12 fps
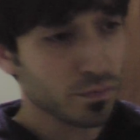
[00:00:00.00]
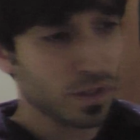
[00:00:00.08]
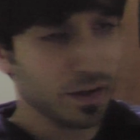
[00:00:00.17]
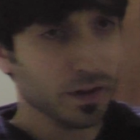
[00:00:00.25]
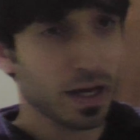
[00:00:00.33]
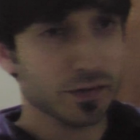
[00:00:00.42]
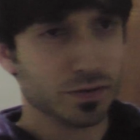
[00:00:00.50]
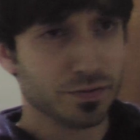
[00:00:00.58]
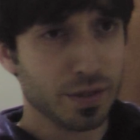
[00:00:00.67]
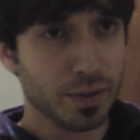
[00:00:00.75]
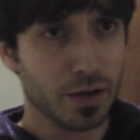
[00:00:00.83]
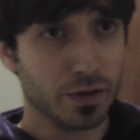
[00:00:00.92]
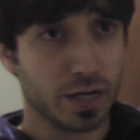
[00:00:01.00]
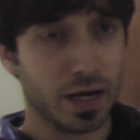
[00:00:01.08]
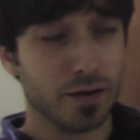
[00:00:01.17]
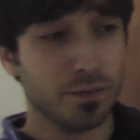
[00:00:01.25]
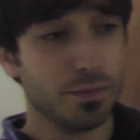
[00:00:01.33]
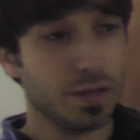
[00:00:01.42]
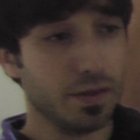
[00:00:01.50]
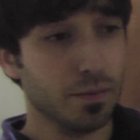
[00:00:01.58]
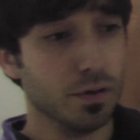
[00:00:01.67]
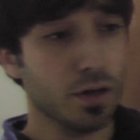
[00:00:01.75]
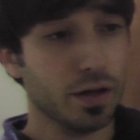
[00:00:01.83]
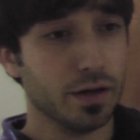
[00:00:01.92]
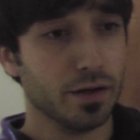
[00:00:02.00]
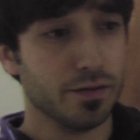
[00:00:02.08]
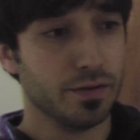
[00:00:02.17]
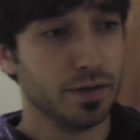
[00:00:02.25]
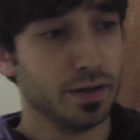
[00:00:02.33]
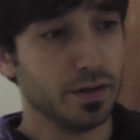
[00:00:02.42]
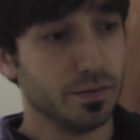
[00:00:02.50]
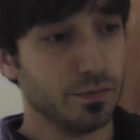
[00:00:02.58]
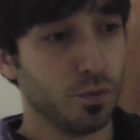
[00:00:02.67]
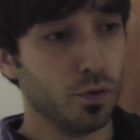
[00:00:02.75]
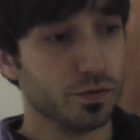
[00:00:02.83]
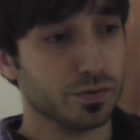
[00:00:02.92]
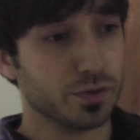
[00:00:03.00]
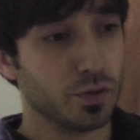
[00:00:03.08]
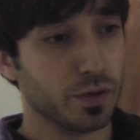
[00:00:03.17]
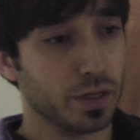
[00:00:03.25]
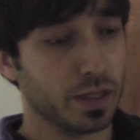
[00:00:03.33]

it allows the female to kind of be the blunt of the force going